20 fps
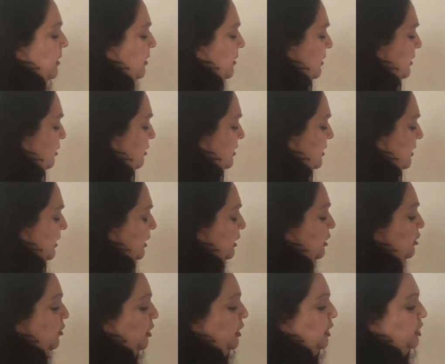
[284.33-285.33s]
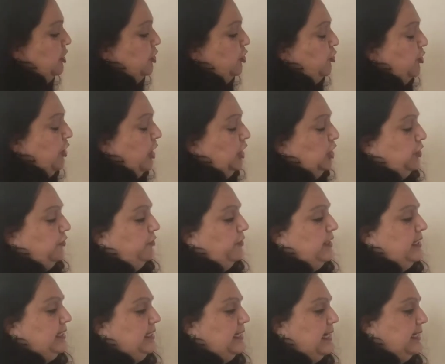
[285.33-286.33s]
there's a good structure for
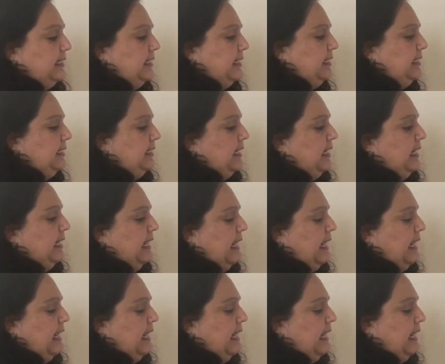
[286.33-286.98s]
the sentence.